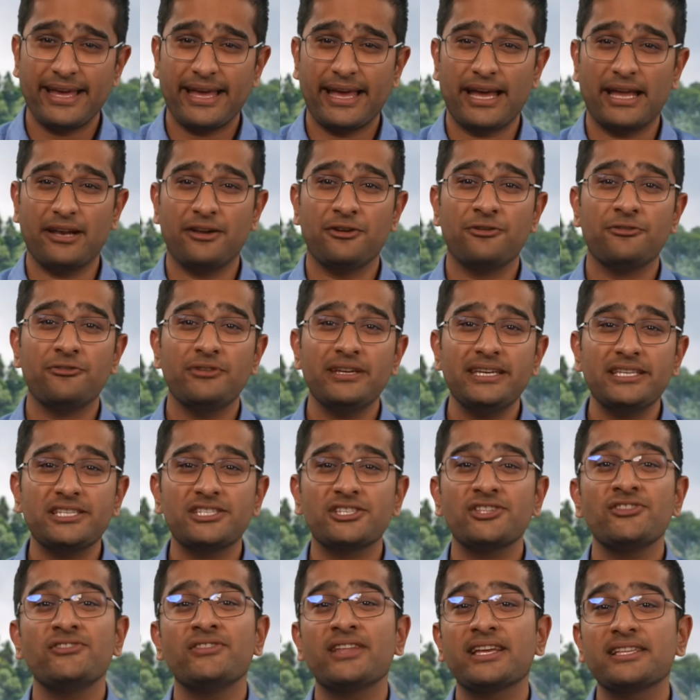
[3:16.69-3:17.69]
and
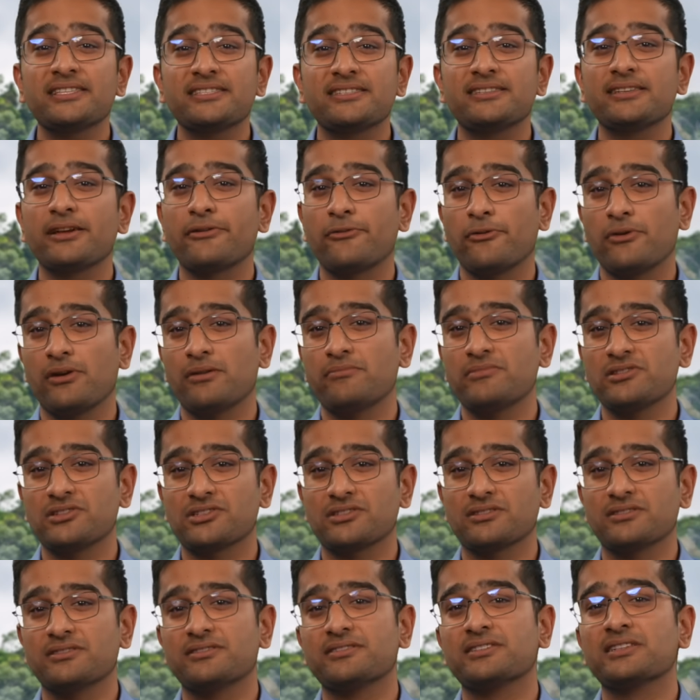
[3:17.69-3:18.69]
reach net zero
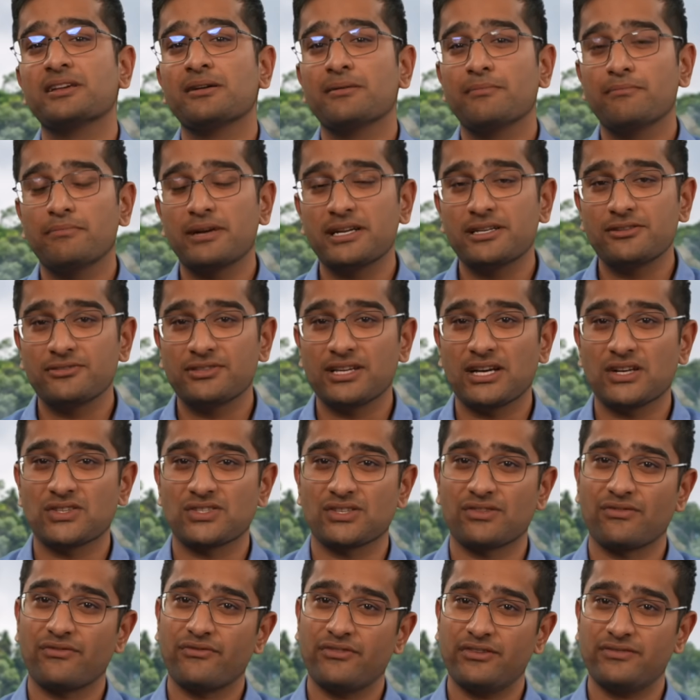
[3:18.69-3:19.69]
emissions by
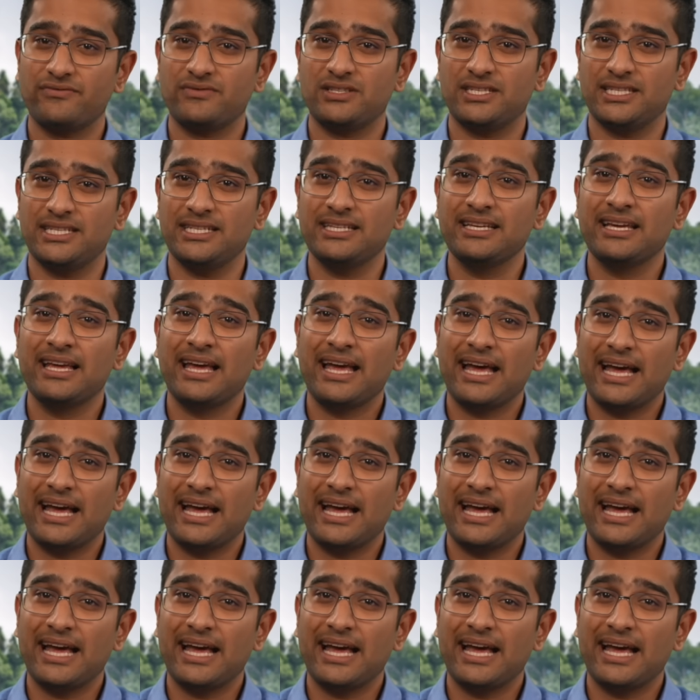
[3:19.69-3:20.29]
2050